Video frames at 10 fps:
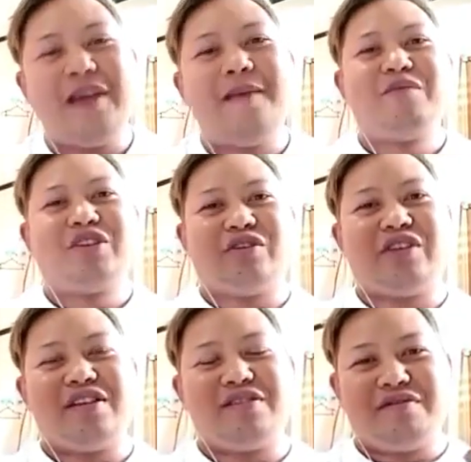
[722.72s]
so that
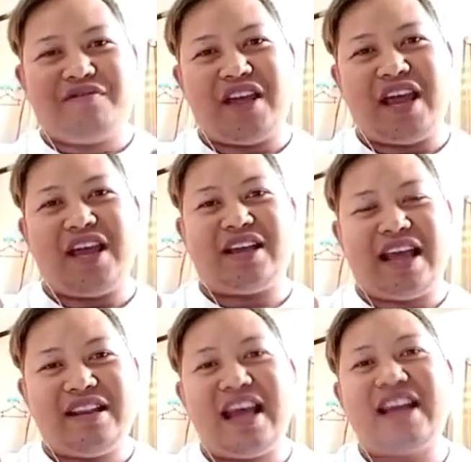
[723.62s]
your VA can
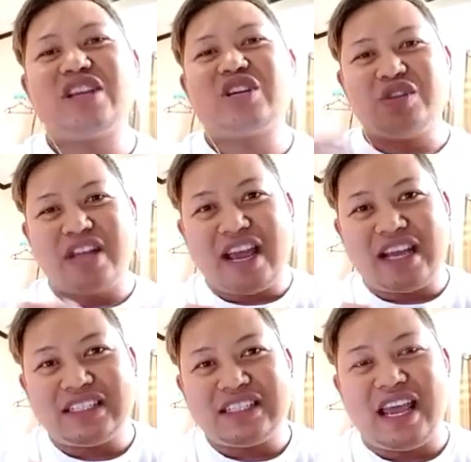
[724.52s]
then connect
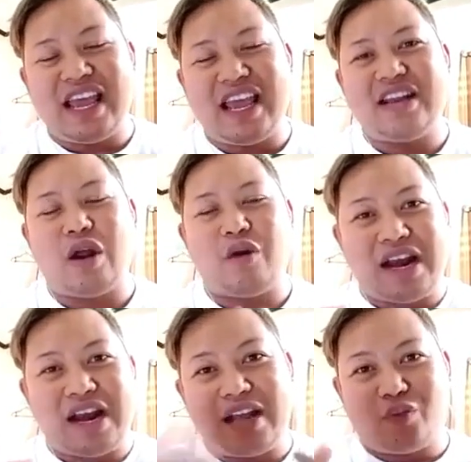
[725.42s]
and
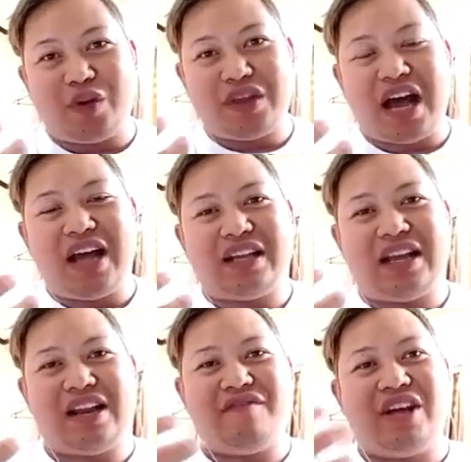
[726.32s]
relate with that, and
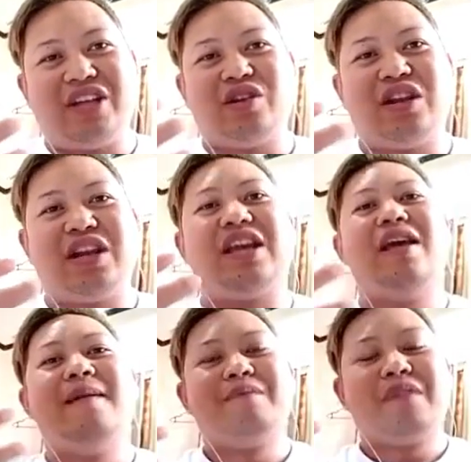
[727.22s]
eventually
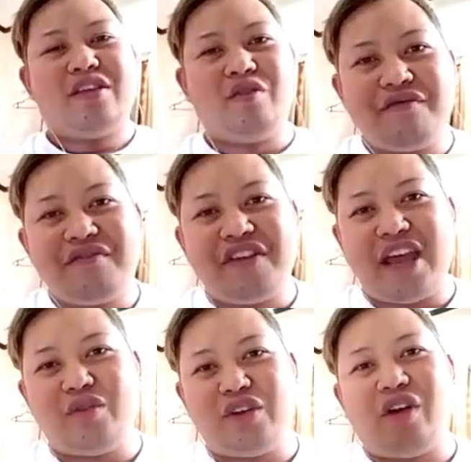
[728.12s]
your VA
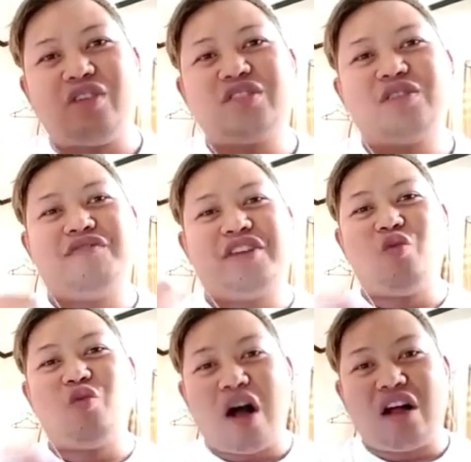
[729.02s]
would also feel
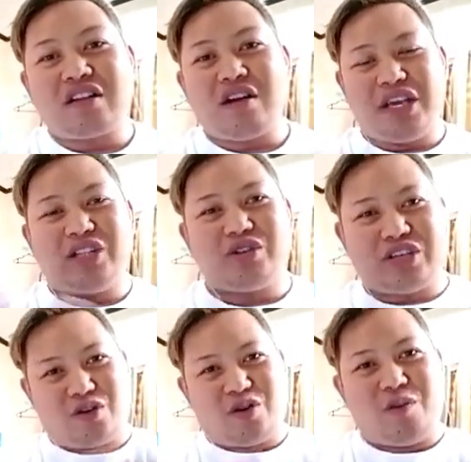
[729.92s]
welcome into the
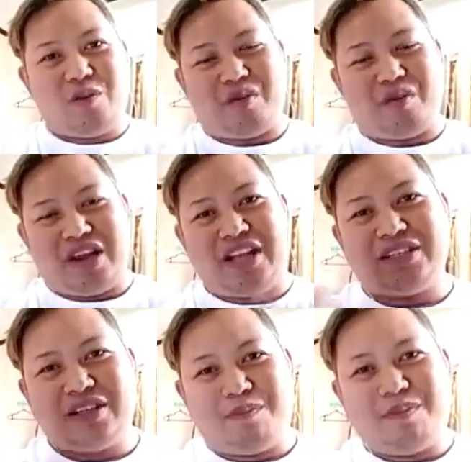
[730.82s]
group or into the
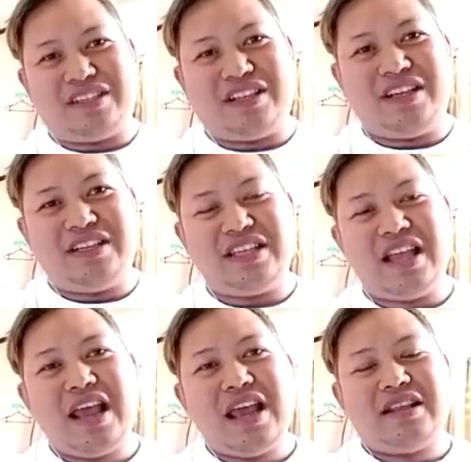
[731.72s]
business,
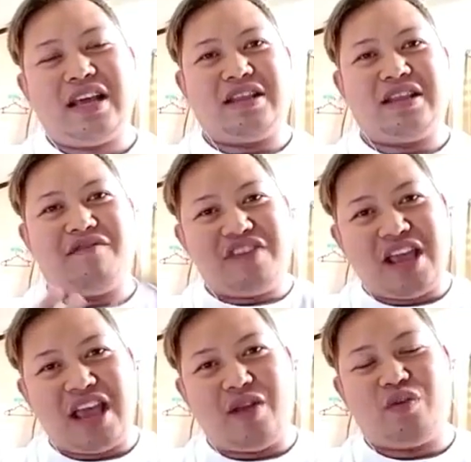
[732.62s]
that the
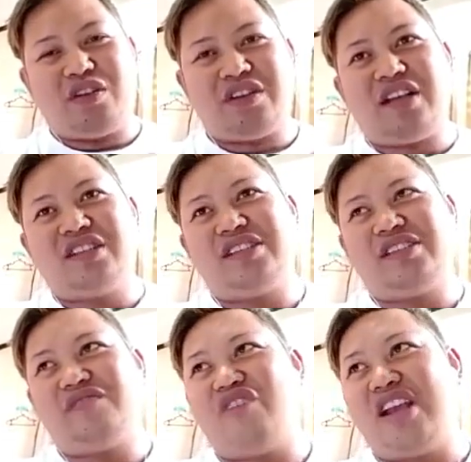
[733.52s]
VA will not just
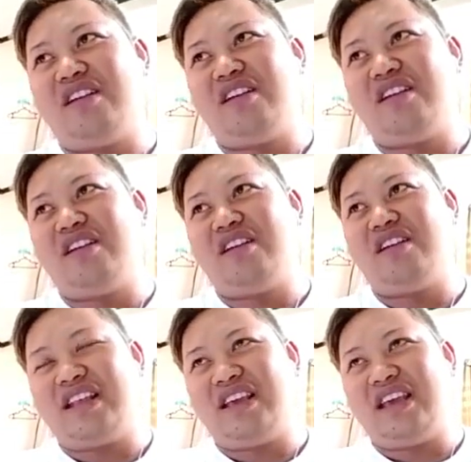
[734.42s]
feel that
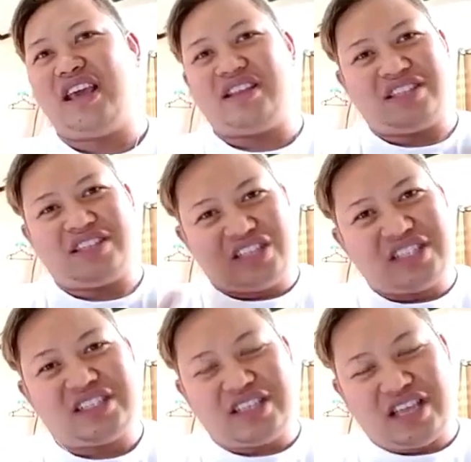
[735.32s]
it's just
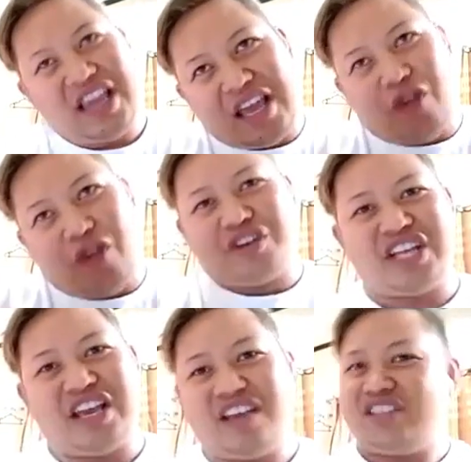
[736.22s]
he or she is
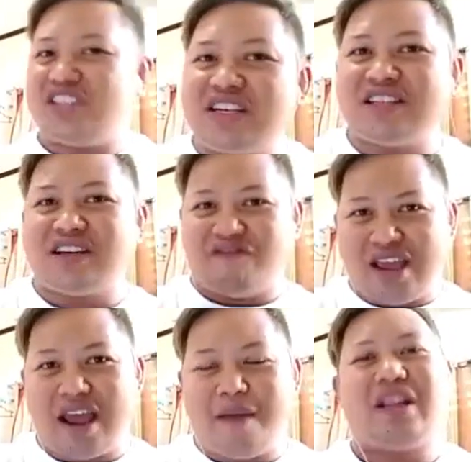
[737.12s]
just a VA,
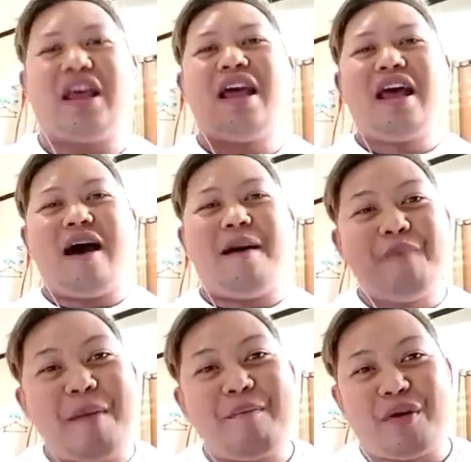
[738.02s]
but a
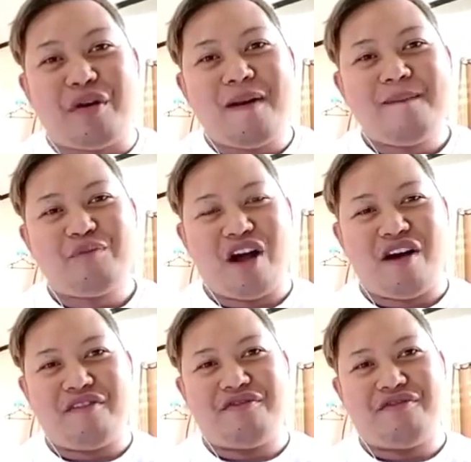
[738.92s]
member
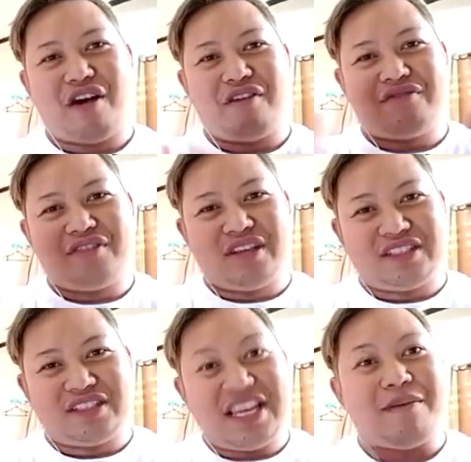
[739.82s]
of the
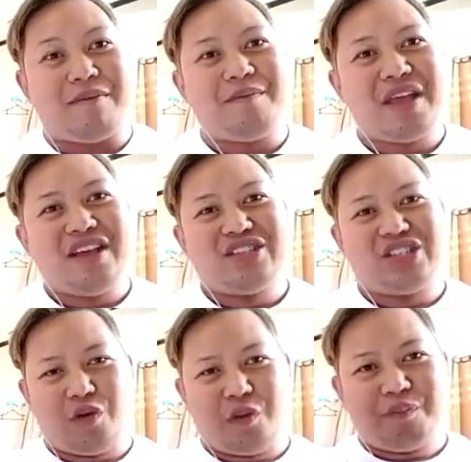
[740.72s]
team.
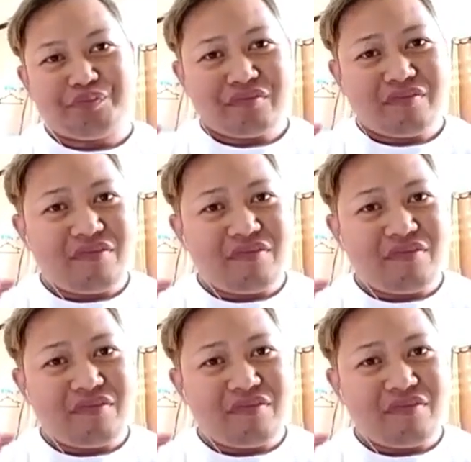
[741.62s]
So yes,